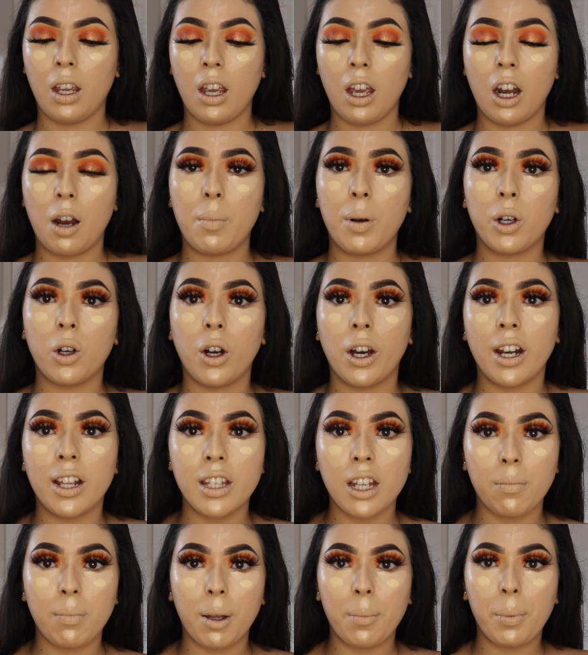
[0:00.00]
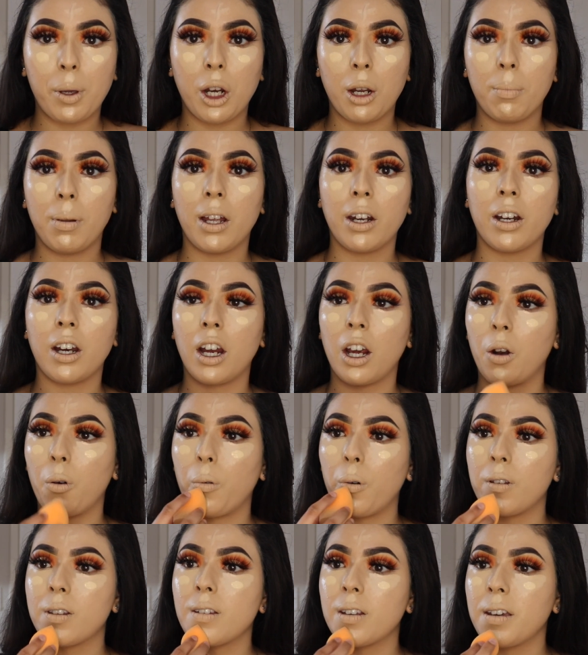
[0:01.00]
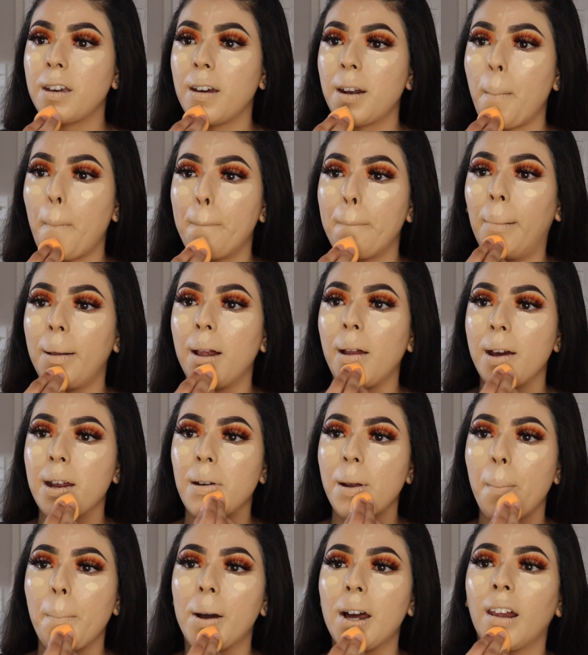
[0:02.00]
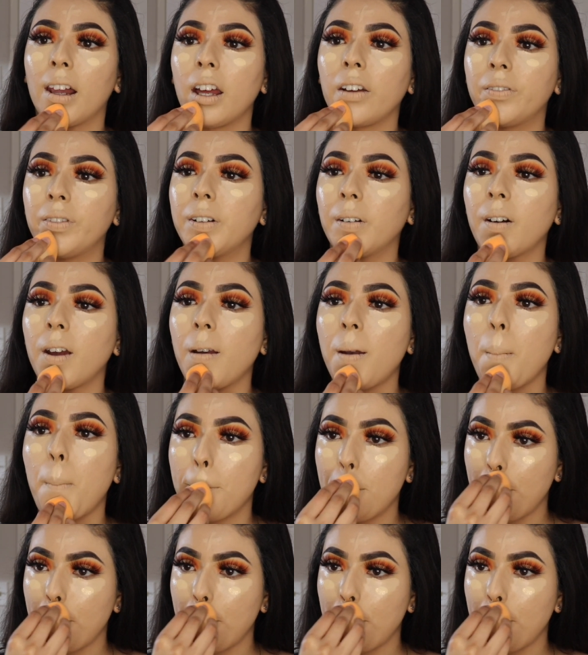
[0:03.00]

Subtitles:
Now I'm gonna go ahead and take my beauty blender and once again blend my life away.